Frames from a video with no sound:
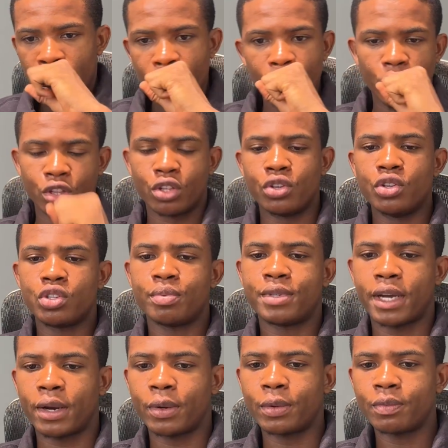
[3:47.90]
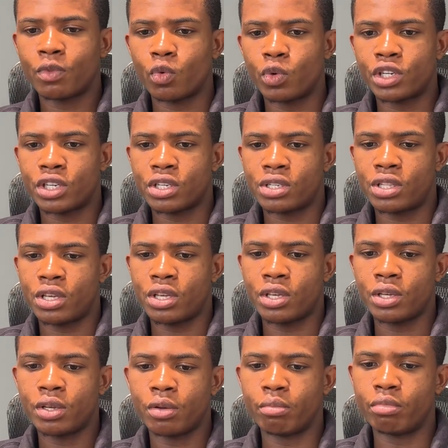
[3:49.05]
on the YouTube channel, which is the
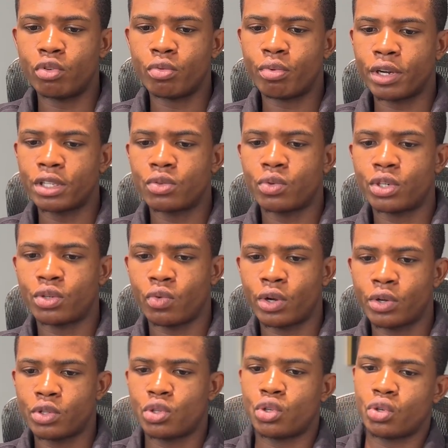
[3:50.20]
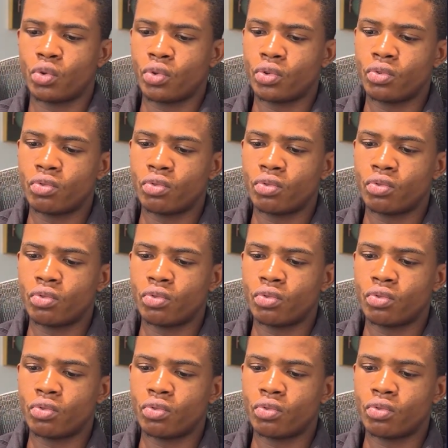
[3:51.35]
blueprint, which we're going to show you